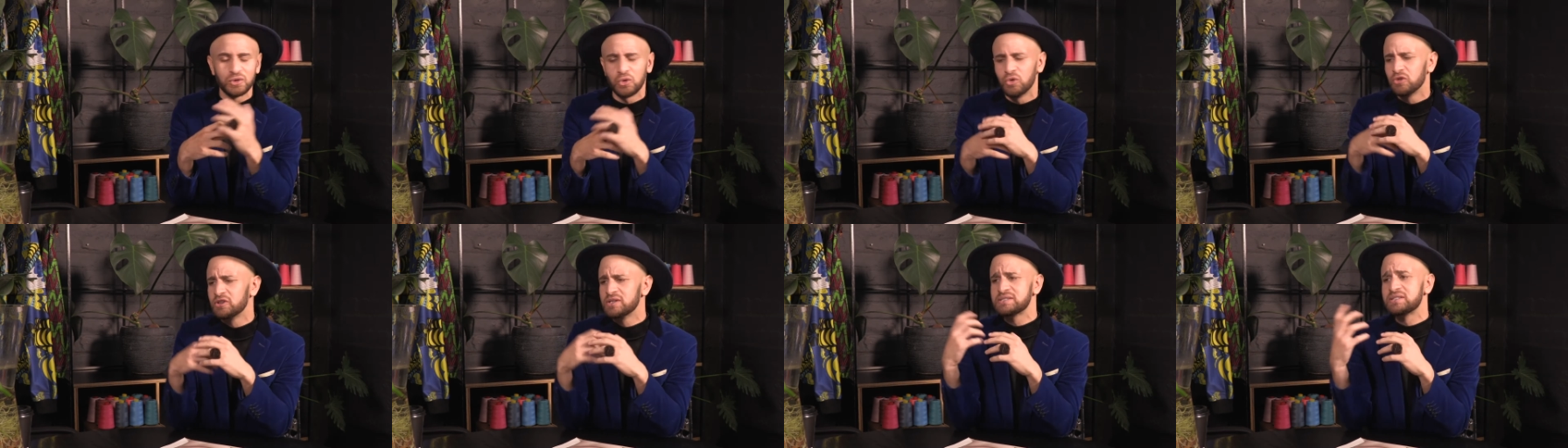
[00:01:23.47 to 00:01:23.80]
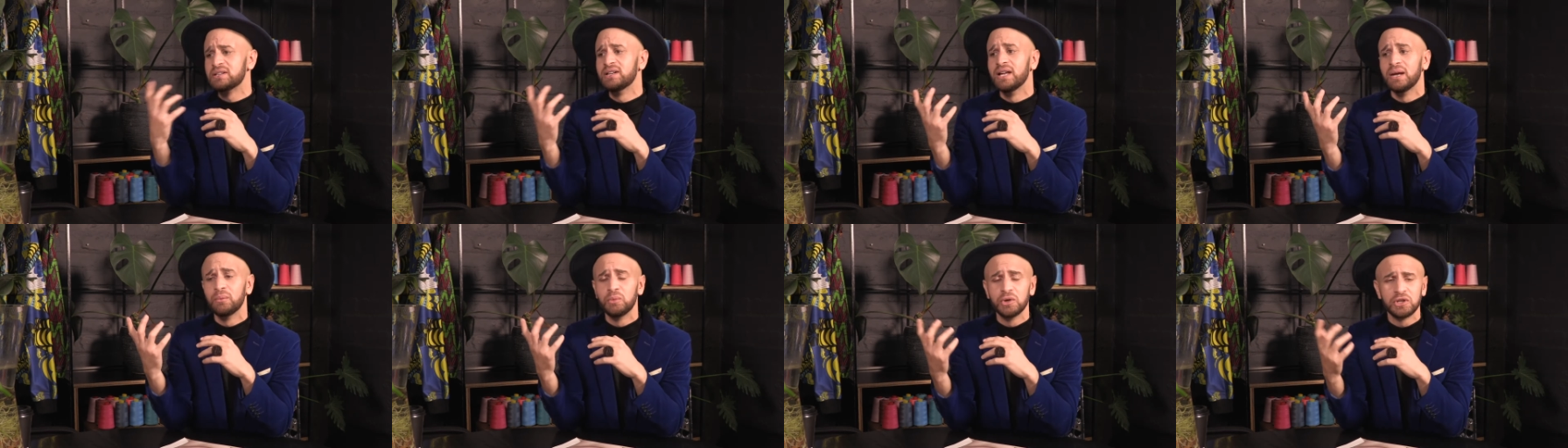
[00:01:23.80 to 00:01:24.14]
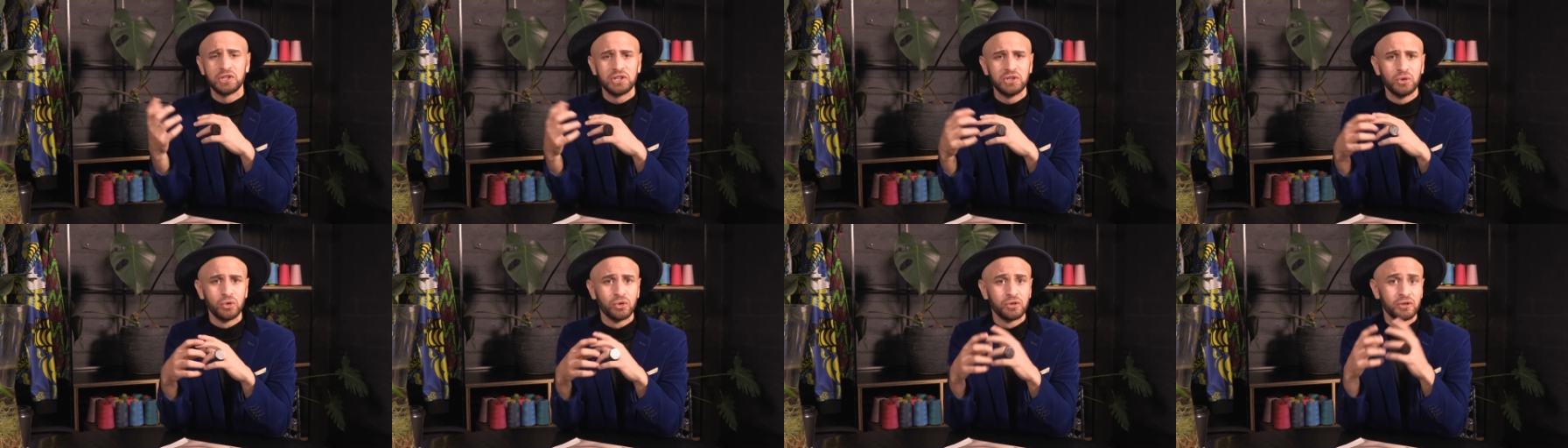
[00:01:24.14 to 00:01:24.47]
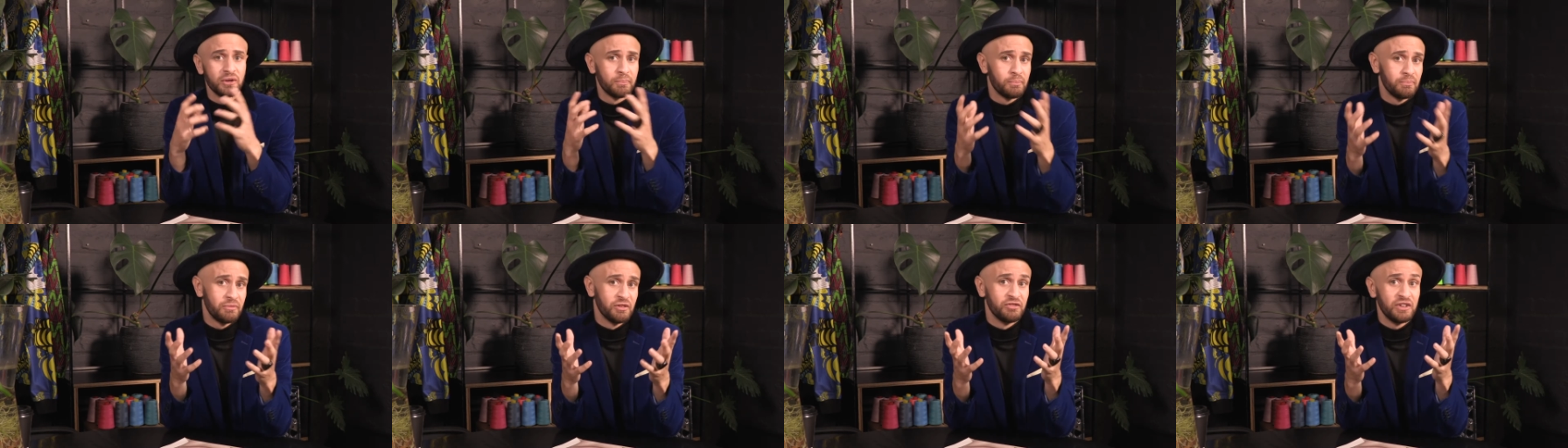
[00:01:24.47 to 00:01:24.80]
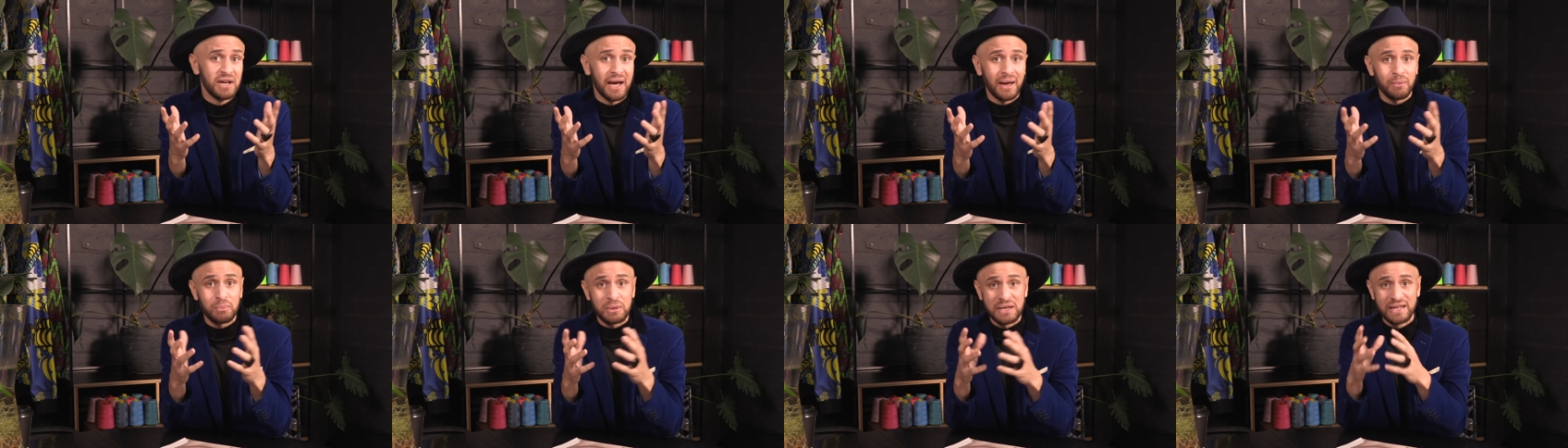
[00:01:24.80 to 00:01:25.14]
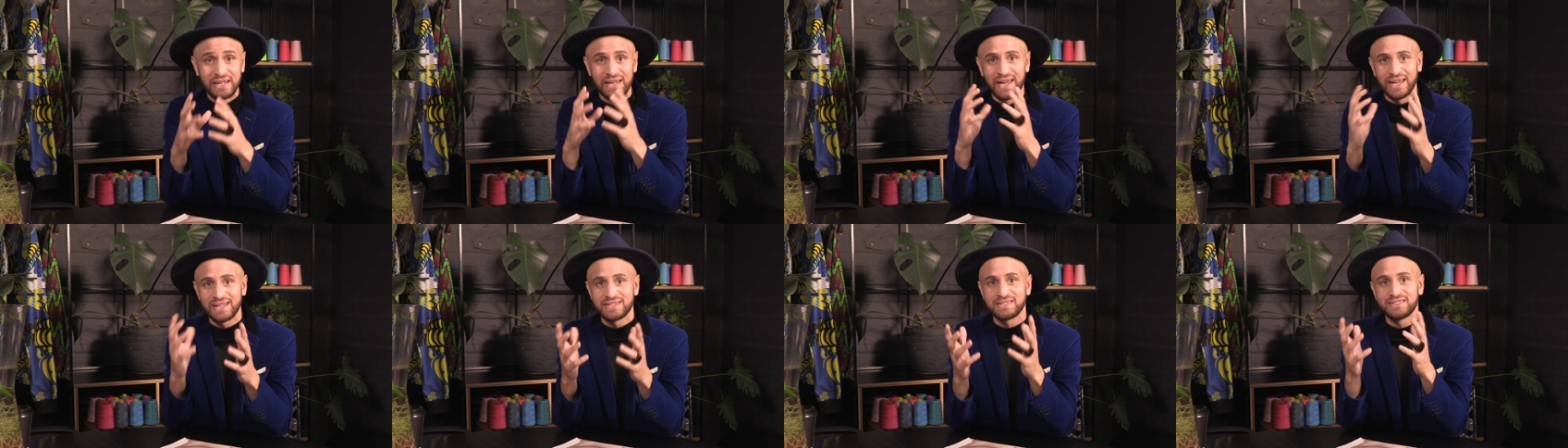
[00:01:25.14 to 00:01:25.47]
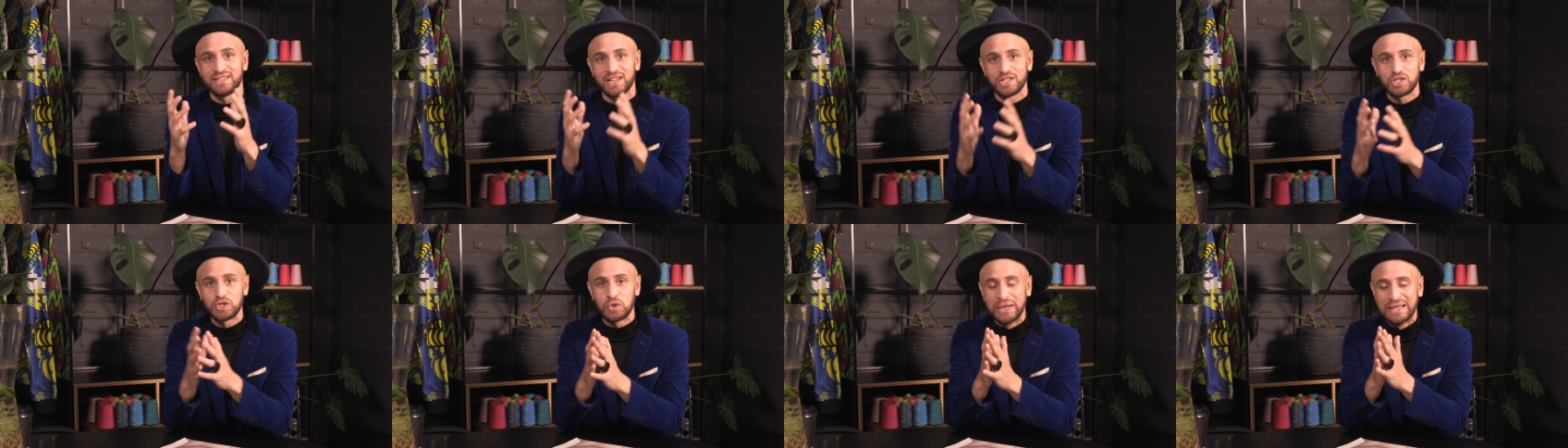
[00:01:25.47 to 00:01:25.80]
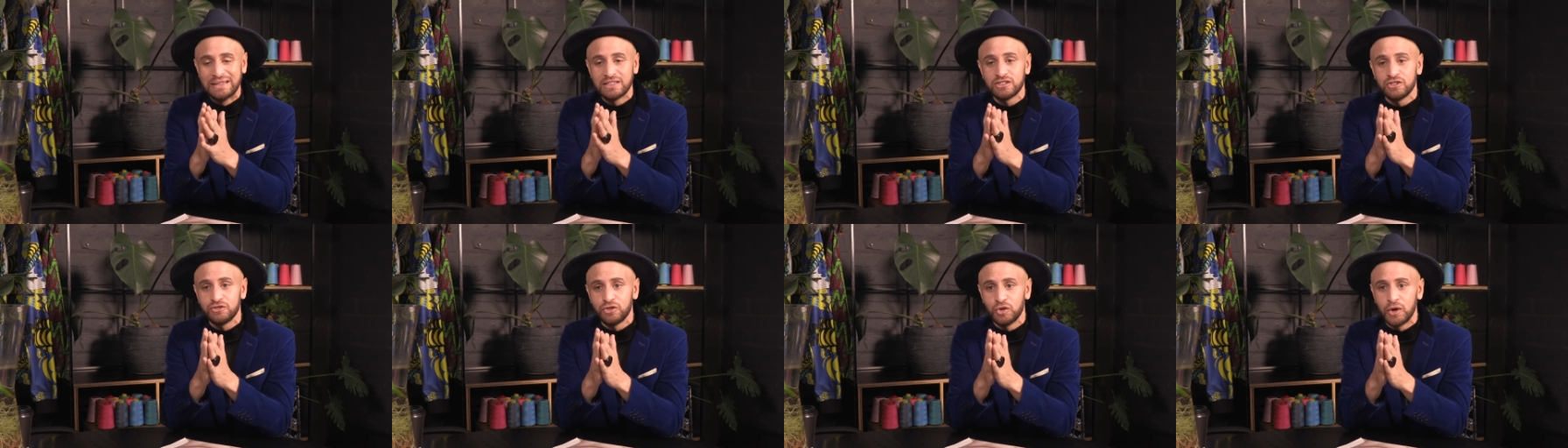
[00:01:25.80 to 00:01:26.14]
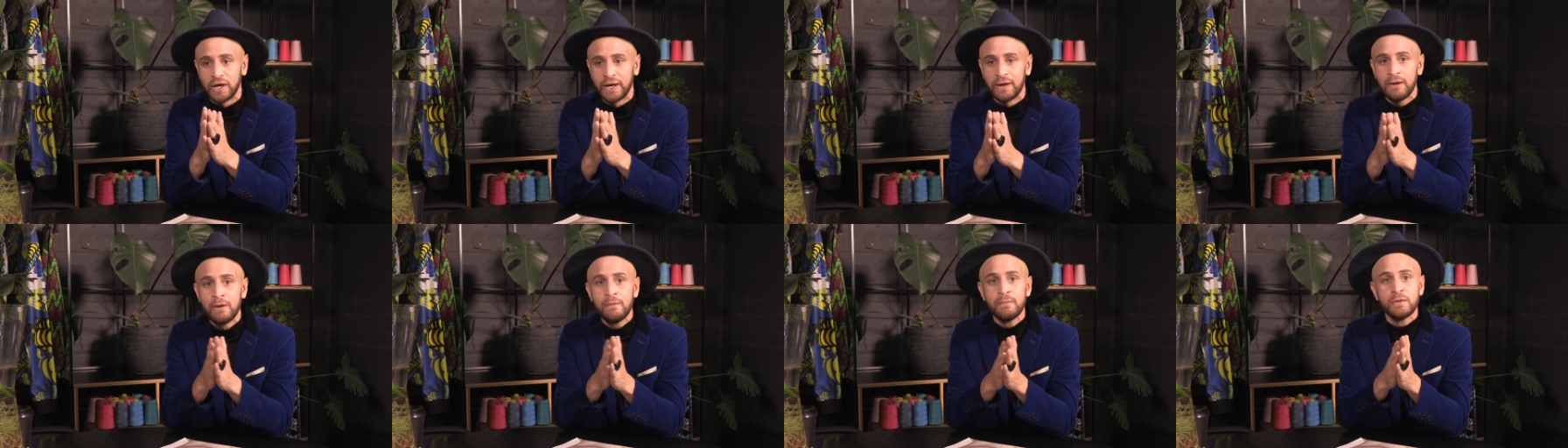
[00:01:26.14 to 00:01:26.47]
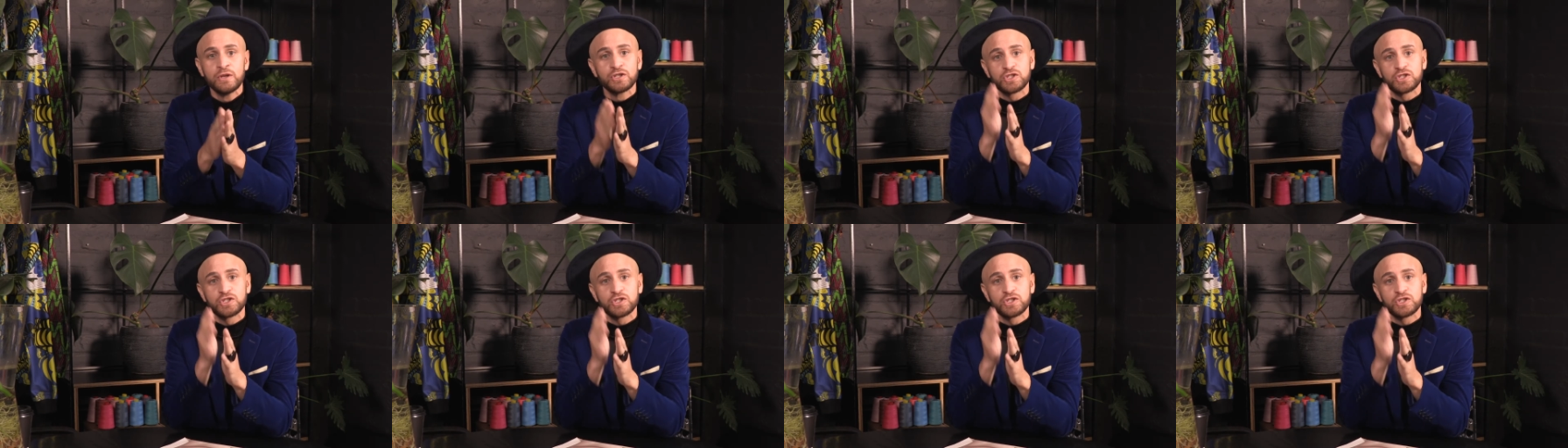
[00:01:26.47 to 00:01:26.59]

or the celebrity or the VIP guest that you're interviewing.